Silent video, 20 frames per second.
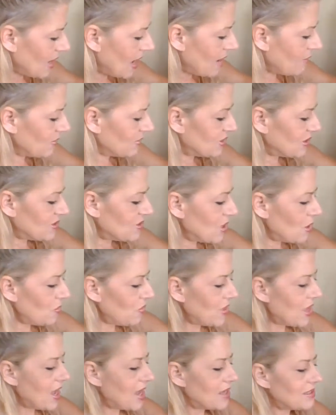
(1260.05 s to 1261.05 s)
I will just
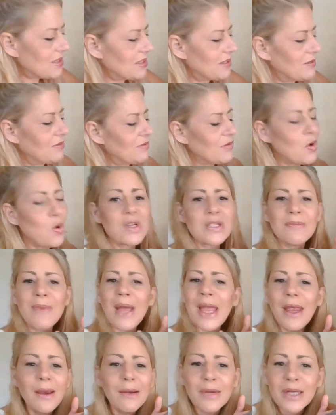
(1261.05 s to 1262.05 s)
note that. Of course,
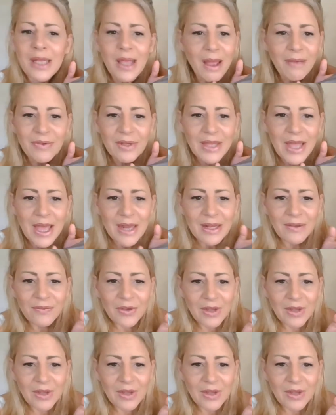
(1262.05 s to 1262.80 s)
my hair would cover that